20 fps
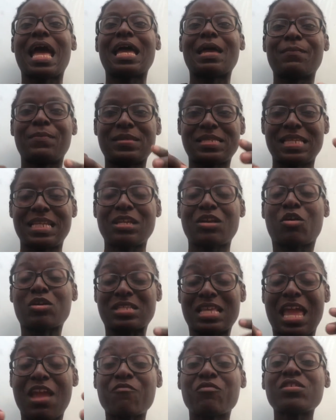basically because
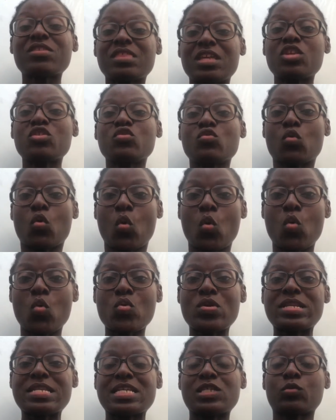everything you
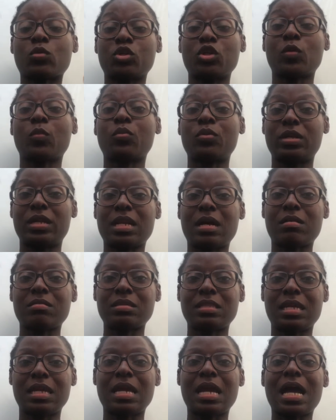own is what you're putting out
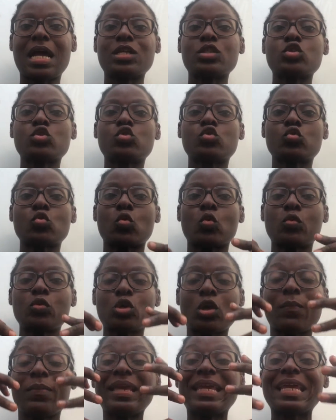there. And so
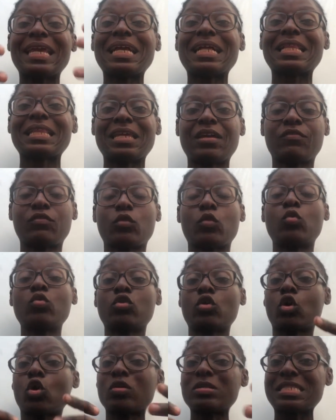you're making clear for who
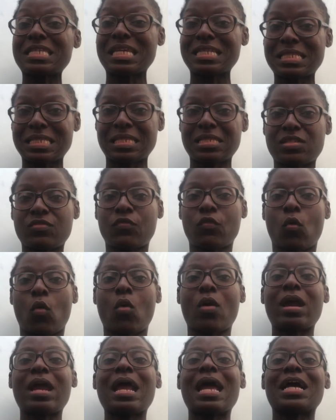the content is
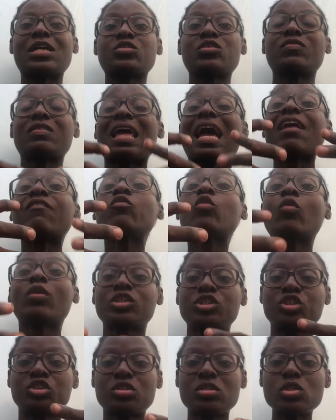for. So if they have
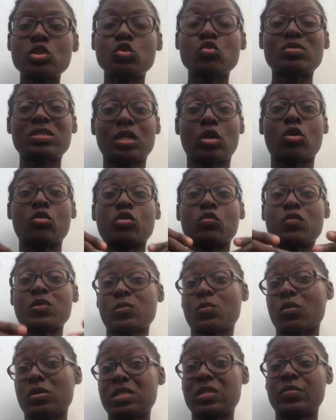questions, you take on the
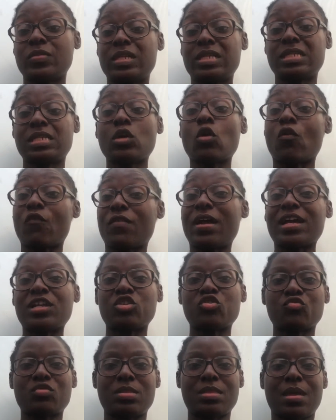responsibility of
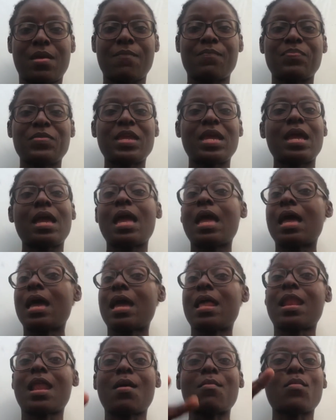answering them.
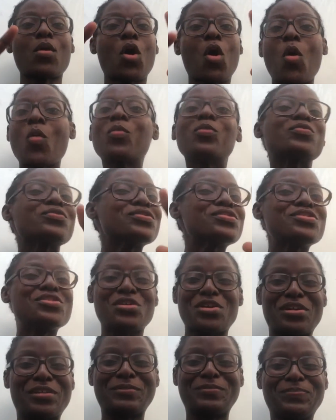And I'm almost
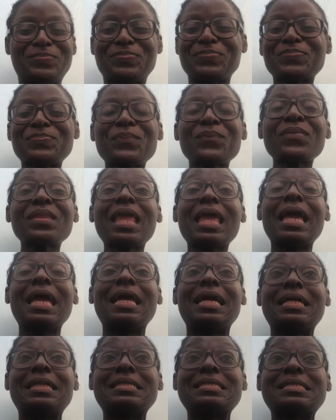done.
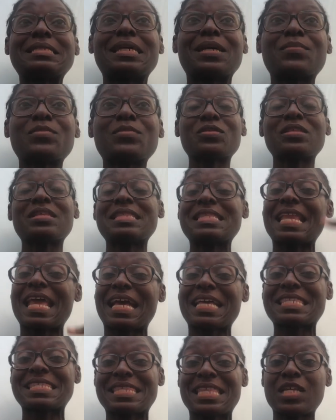And
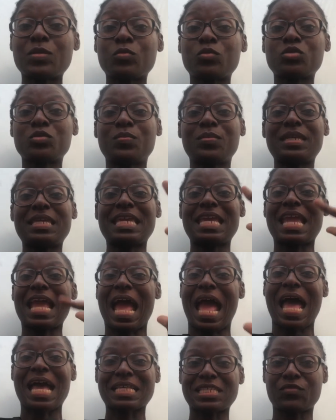next thing would be
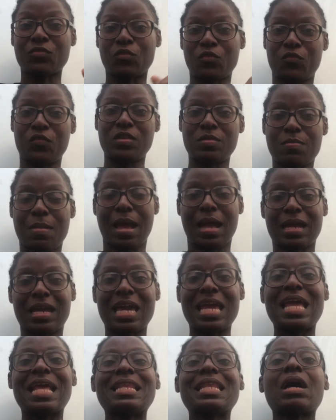ask for feedback.
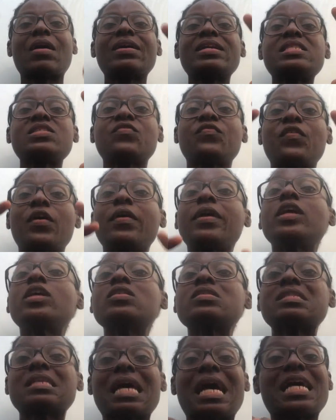Now, it's very
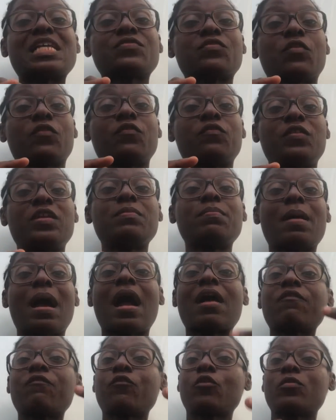good to ask for
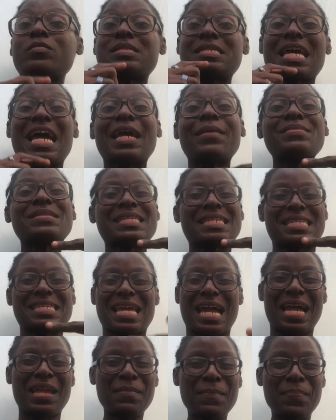feedback from time to
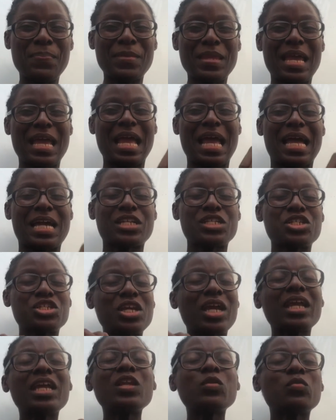time and
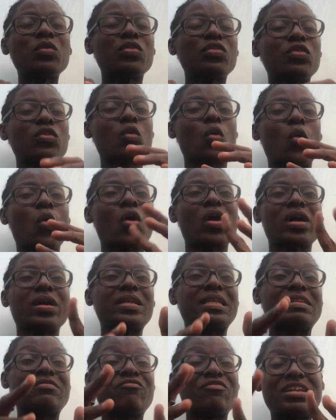check in with your
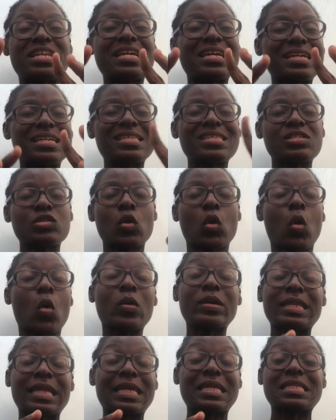readers, your
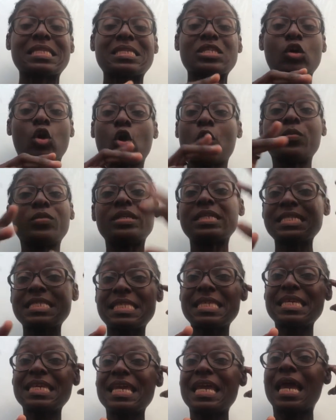audience, your
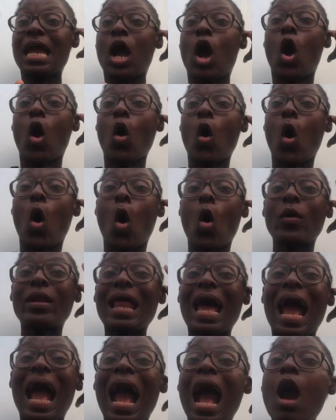community on
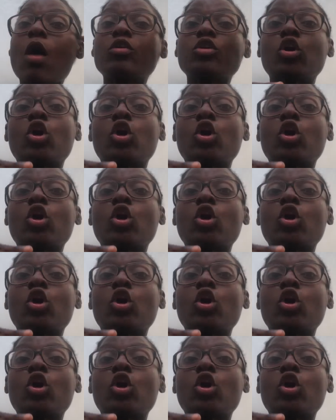how your